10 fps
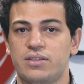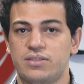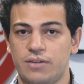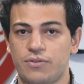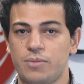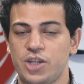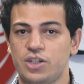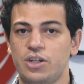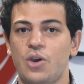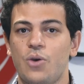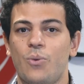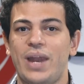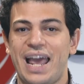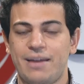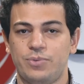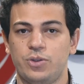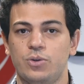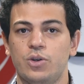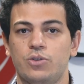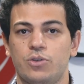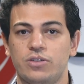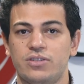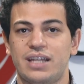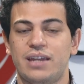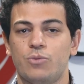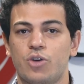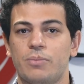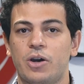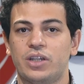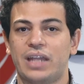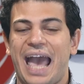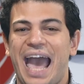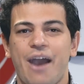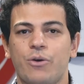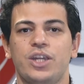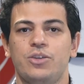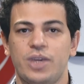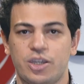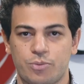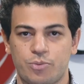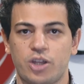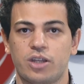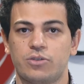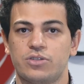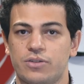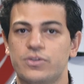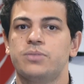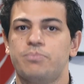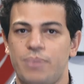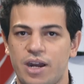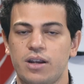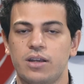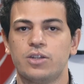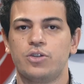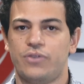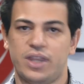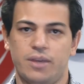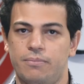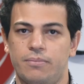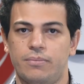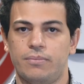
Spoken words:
this information will help you to understand more about how can you make your product or service better to fit them.